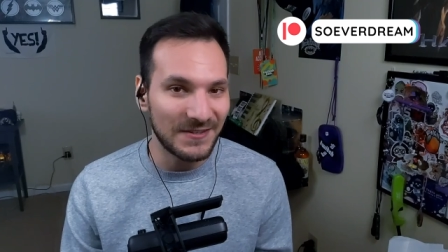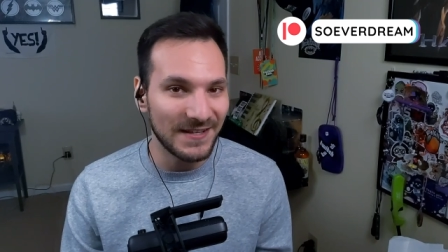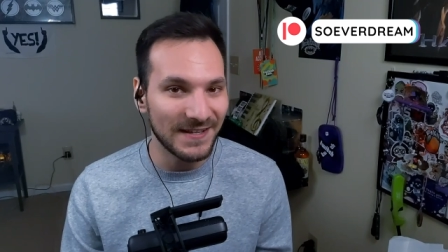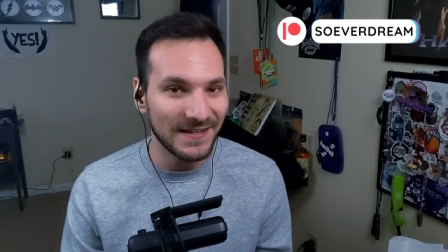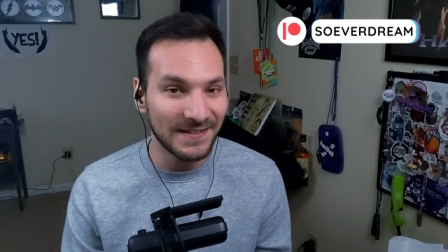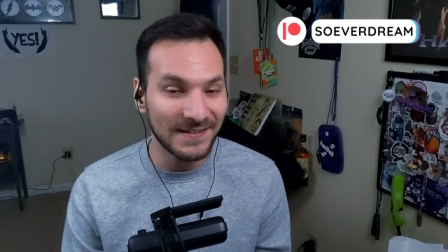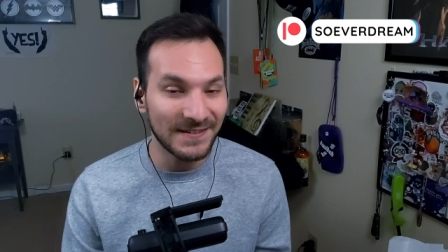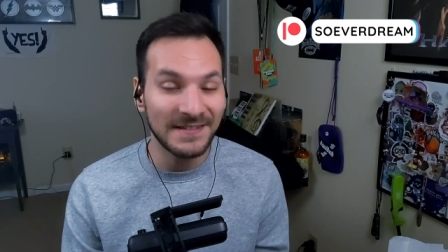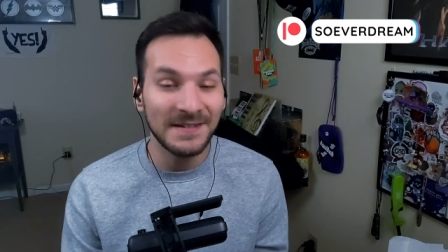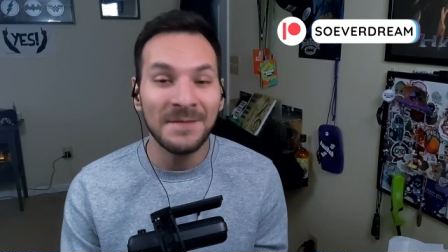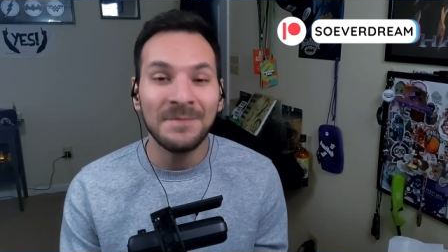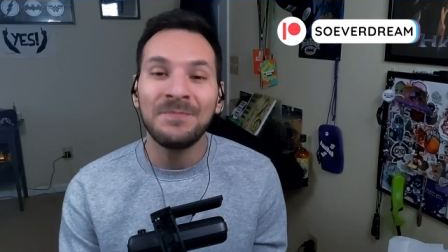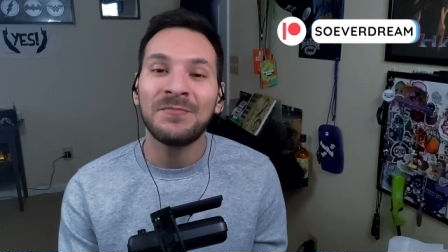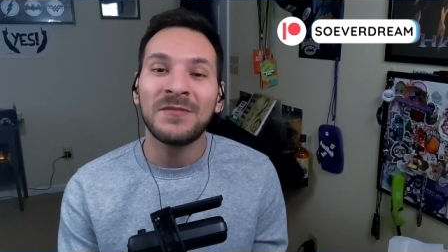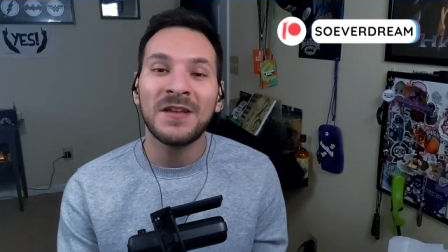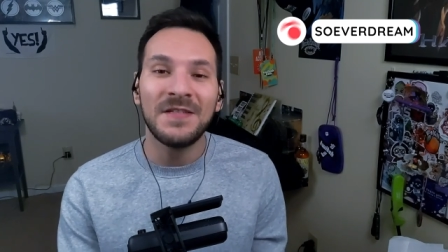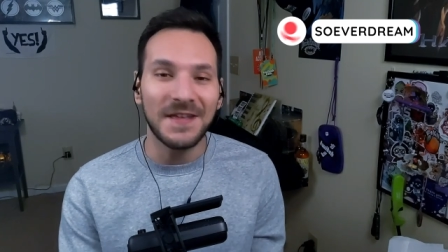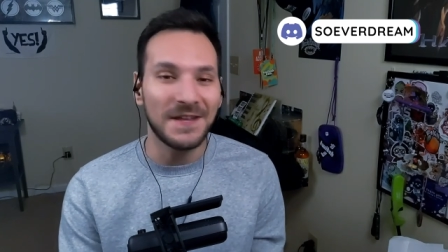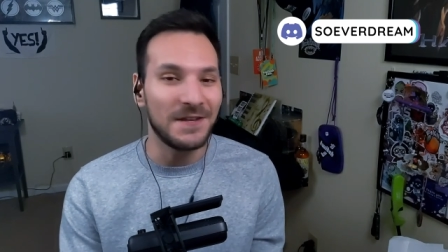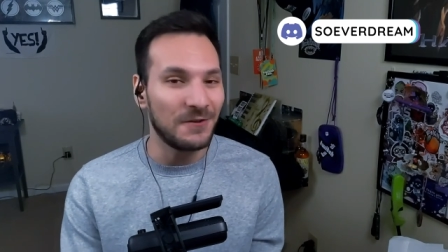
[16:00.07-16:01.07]
things.
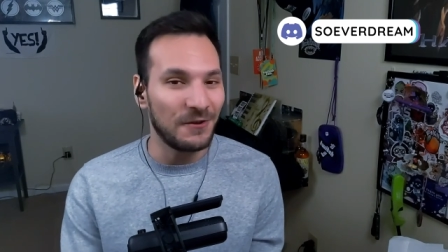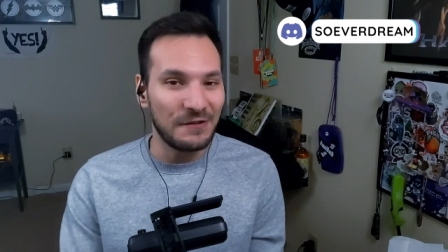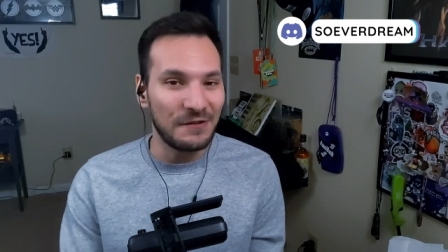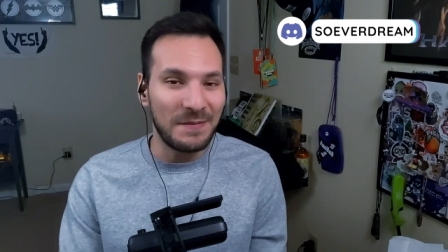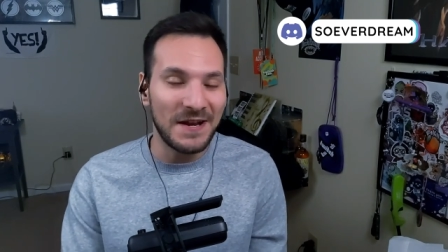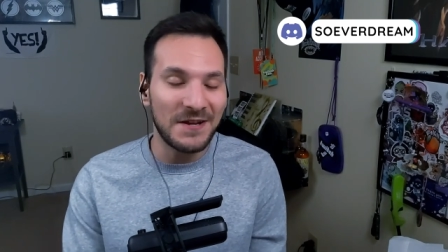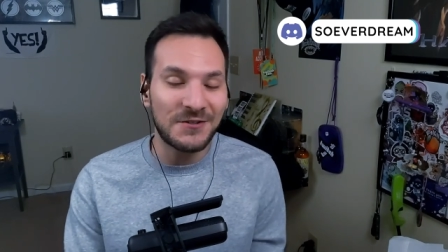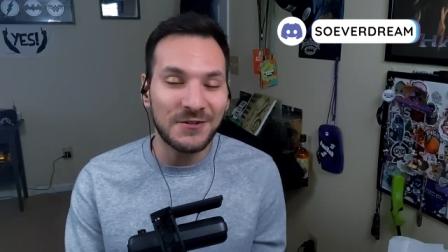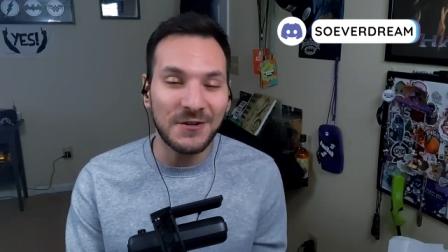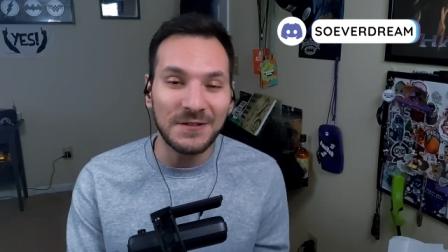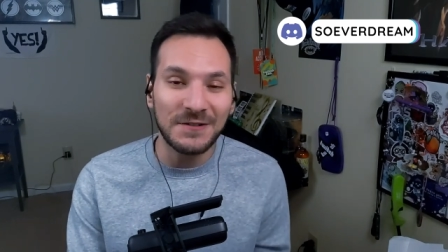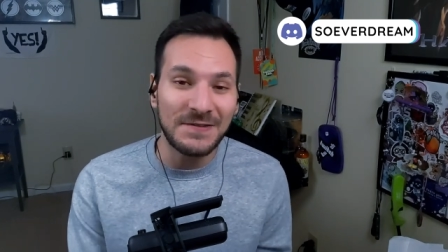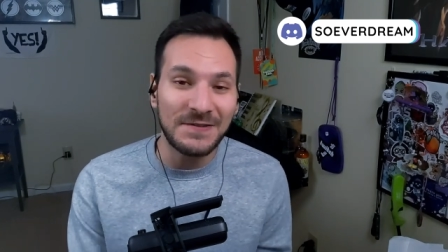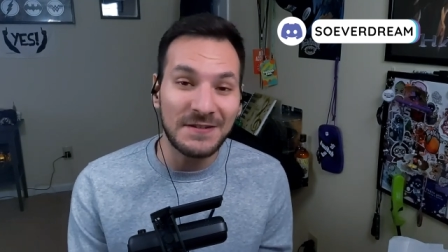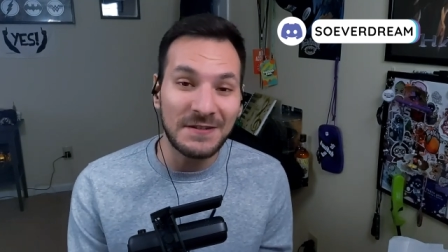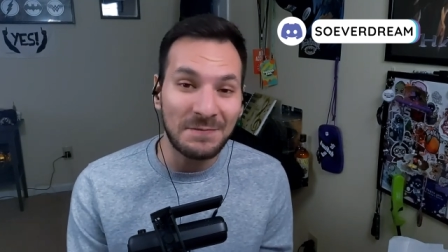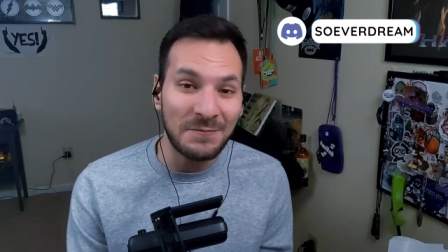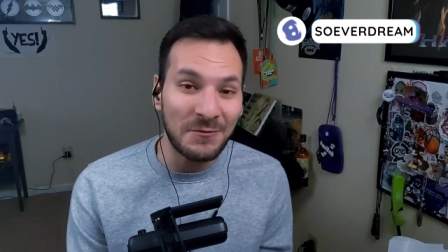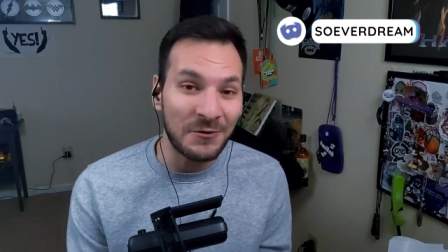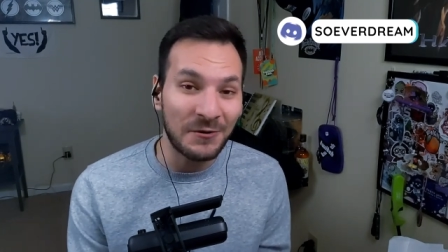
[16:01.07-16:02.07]
Thank you to all the patrons for the
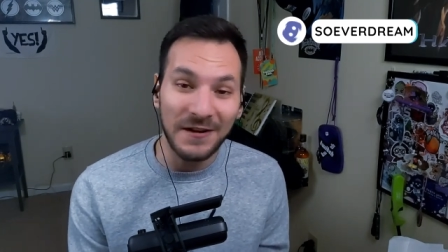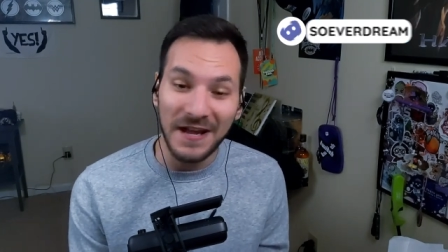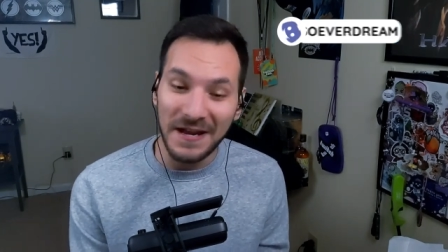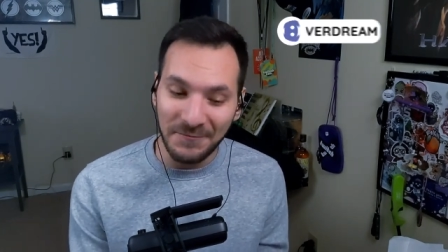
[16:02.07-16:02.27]
support.